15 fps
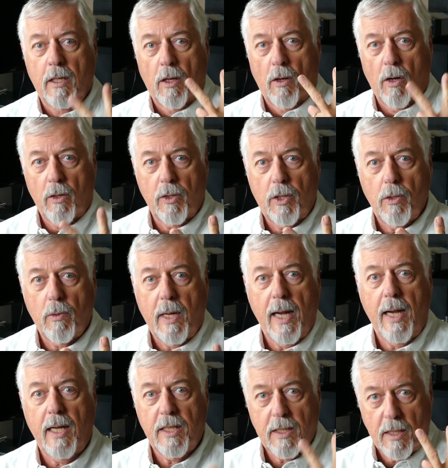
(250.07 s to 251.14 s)
Learn 2
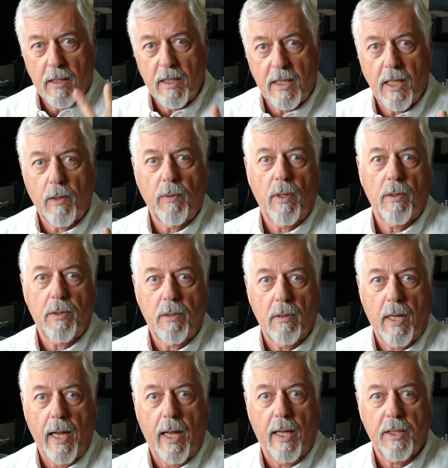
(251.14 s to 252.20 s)
casts. Stick with those 2
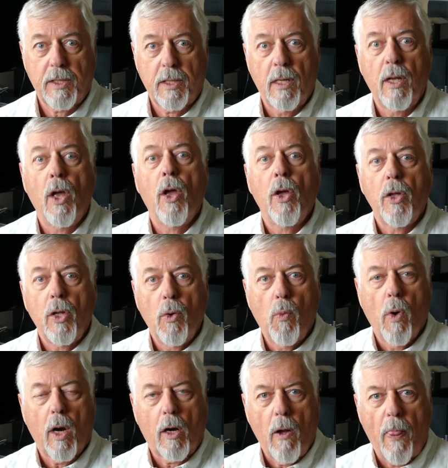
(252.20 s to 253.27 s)
casts. You
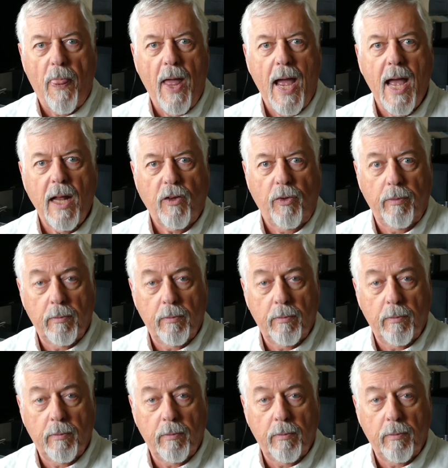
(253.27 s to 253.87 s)
work on that.